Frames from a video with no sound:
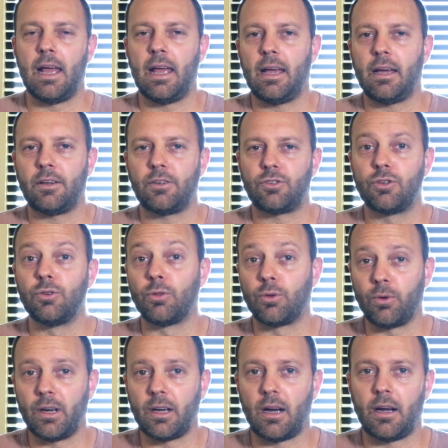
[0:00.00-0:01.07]
and
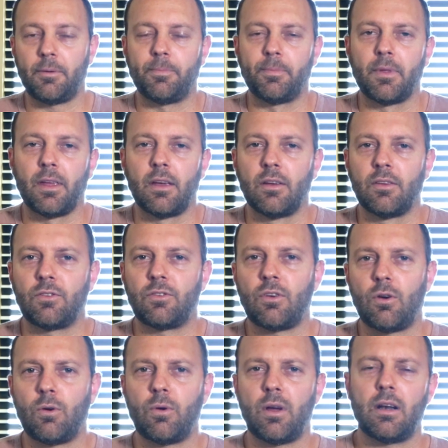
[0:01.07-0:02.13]
2:3:9.
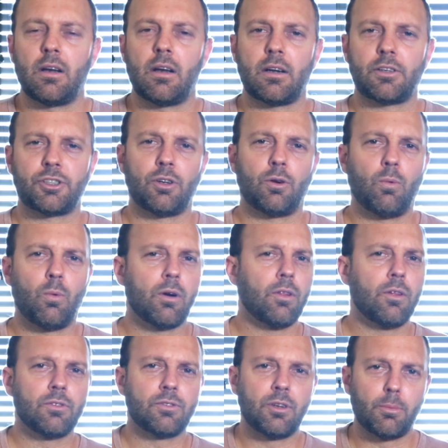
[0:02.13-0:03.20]
So in a nutshell, what do
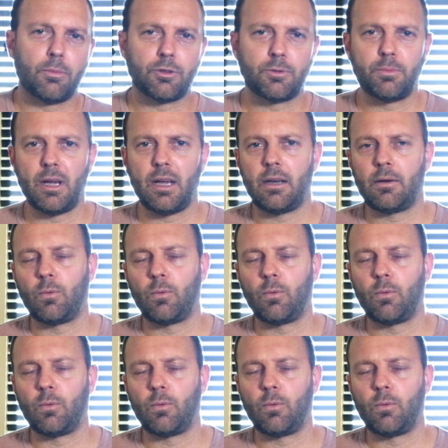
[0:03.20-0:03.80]
those numbers mean?